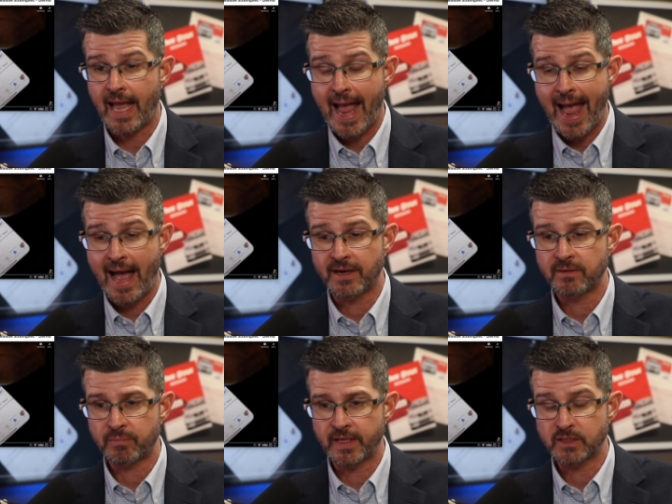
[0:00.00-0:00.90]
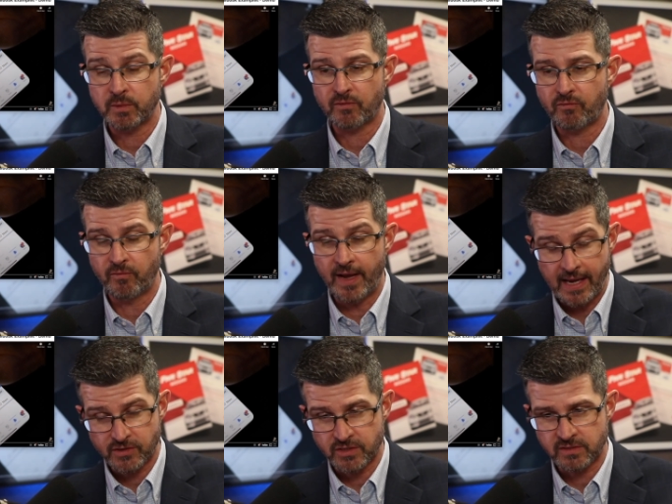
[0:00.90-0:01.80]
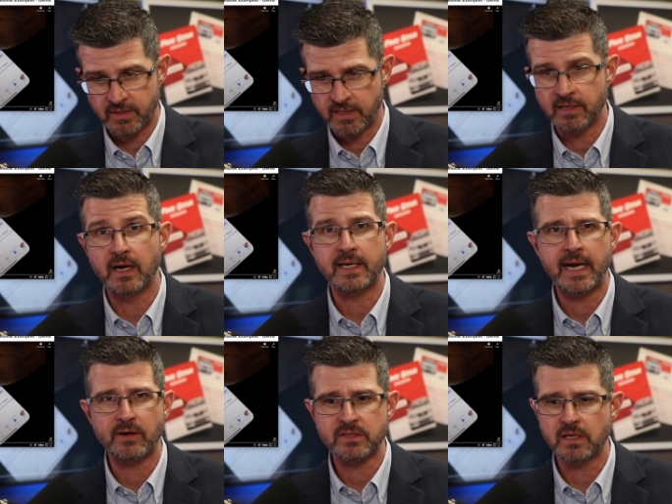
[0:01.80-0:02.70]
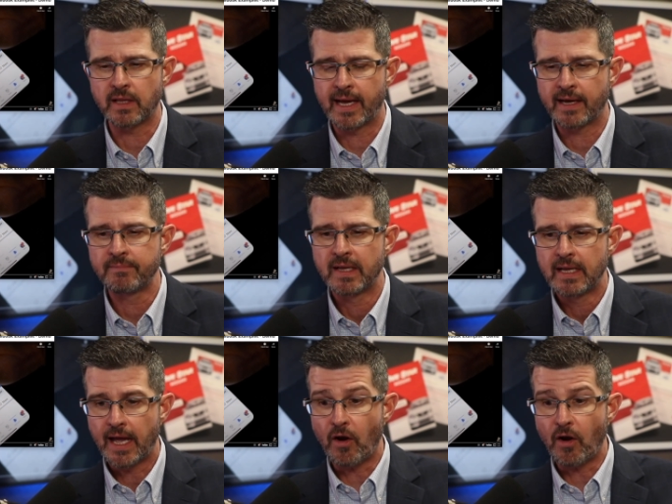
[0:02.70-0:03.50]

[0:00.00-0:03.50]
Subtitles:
ad placement, not just the carousel ad. And